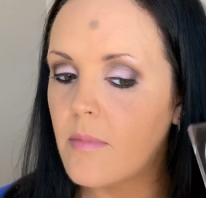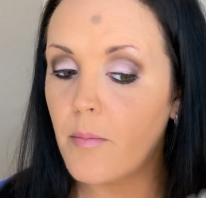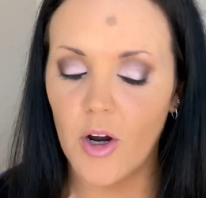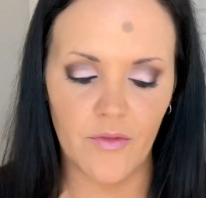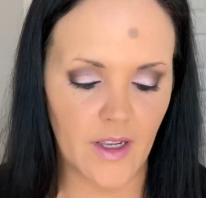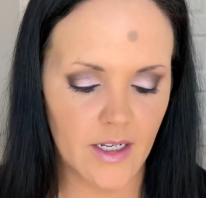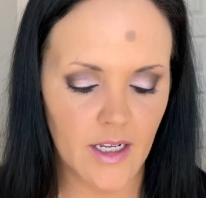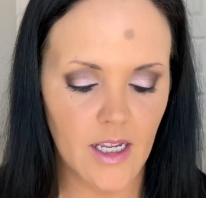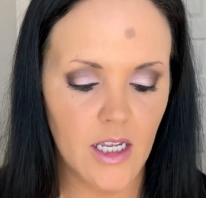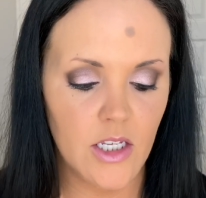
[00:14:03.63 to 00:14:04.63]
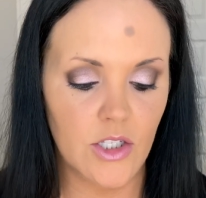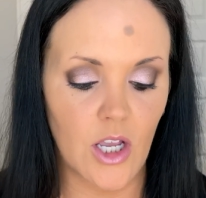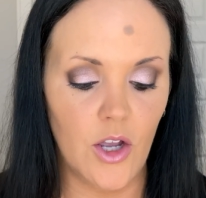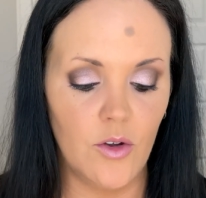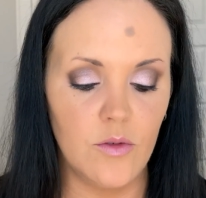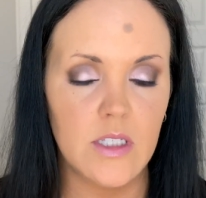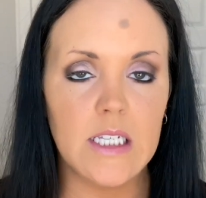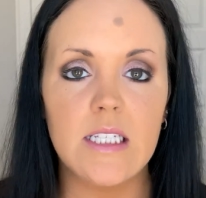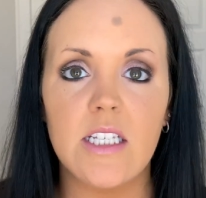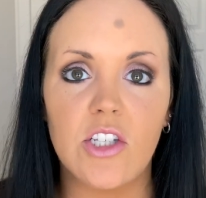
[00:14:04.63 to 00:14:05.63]
perfect. So
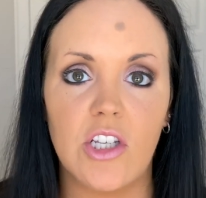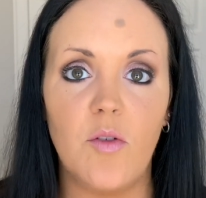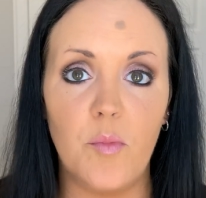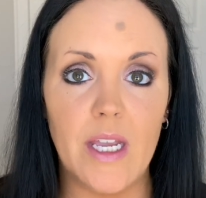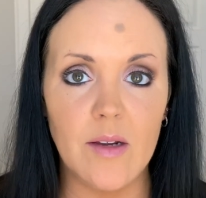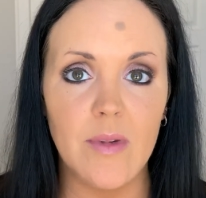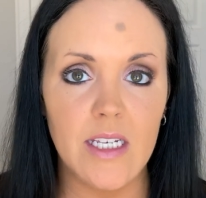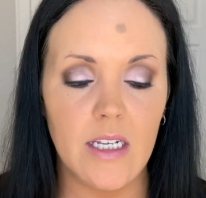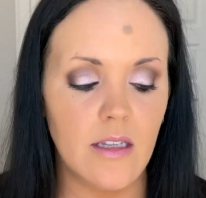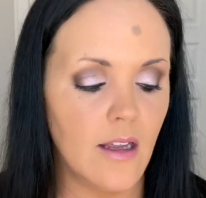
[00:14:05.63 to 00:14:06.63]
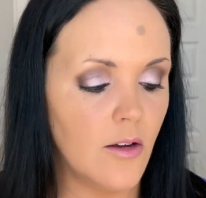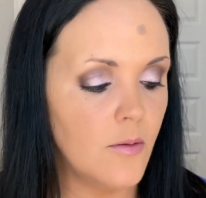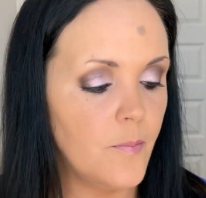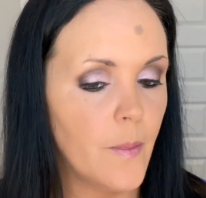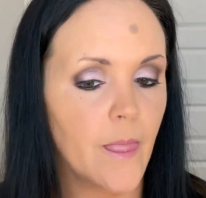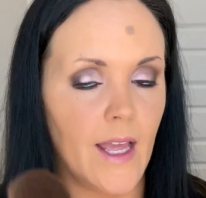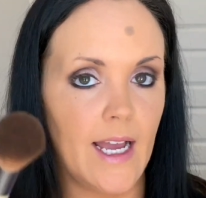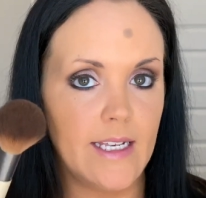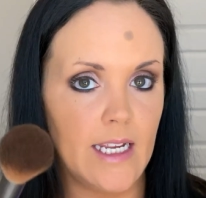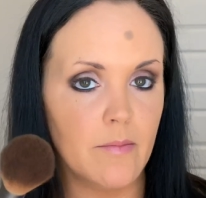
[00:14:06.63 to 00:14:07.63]
since it's so pigmented though, I
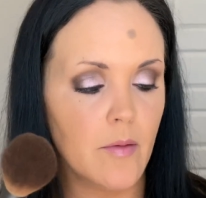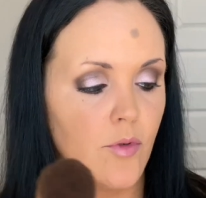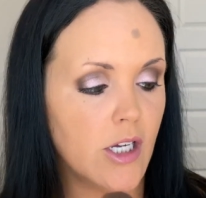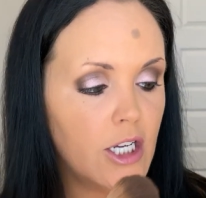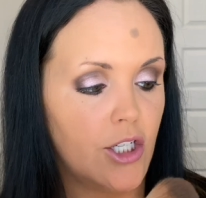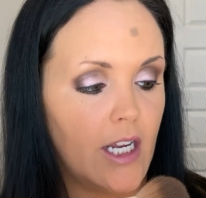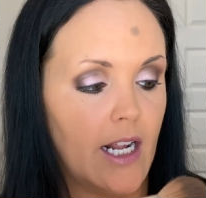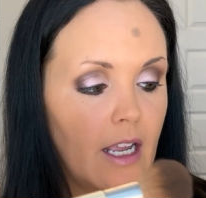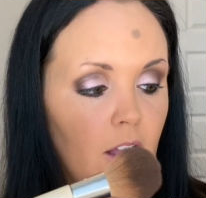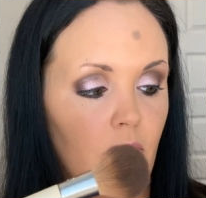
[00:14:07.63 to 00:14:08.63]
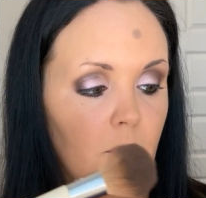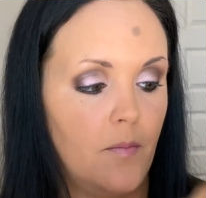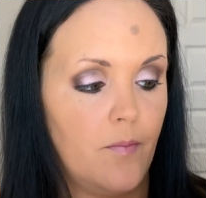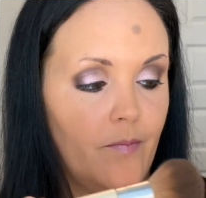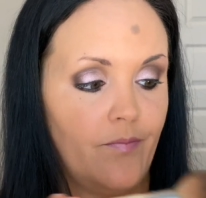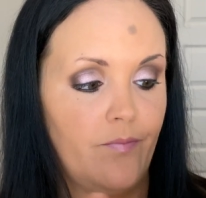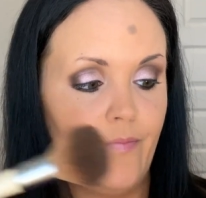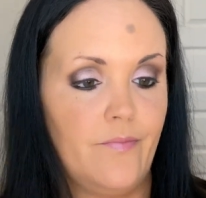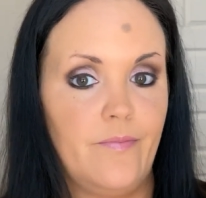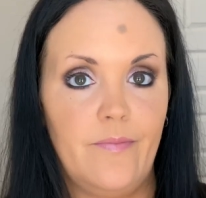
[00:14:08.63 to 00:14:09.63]
take my brush and I go
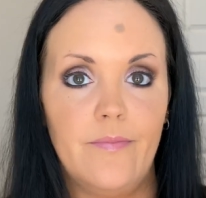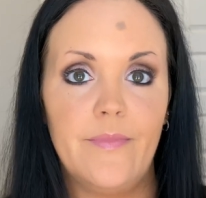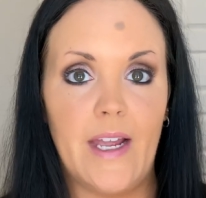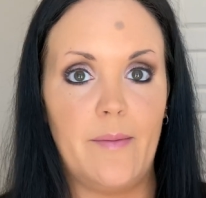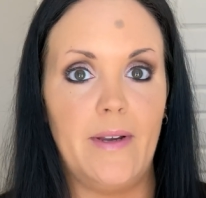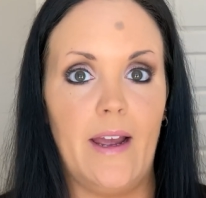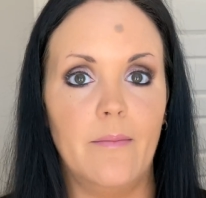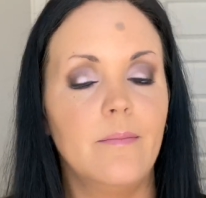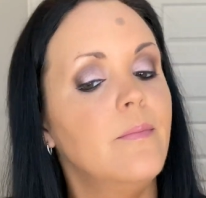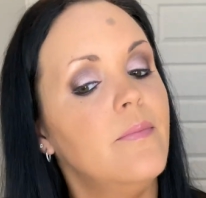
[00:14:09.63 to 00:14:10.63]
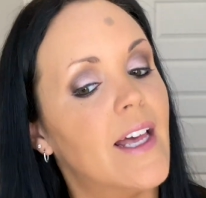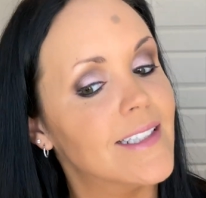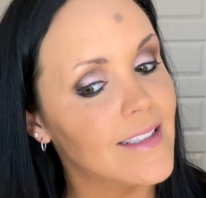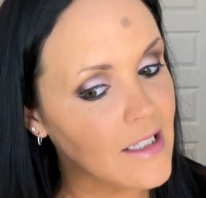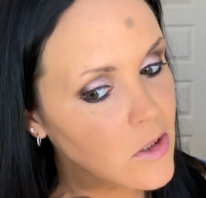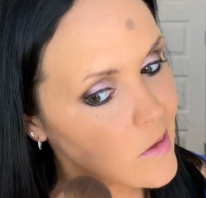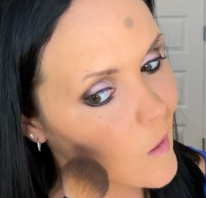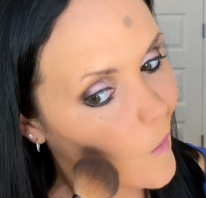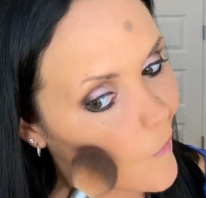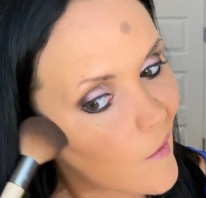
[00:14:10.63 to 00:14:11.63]
tap, tap. That's literally
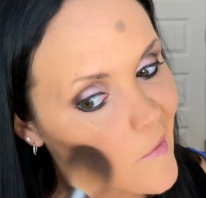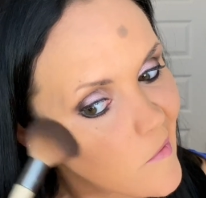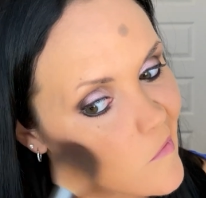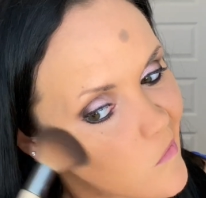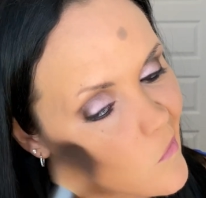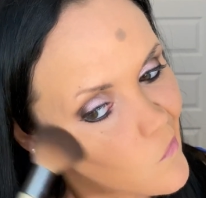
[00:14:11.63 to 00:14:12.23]
all I use.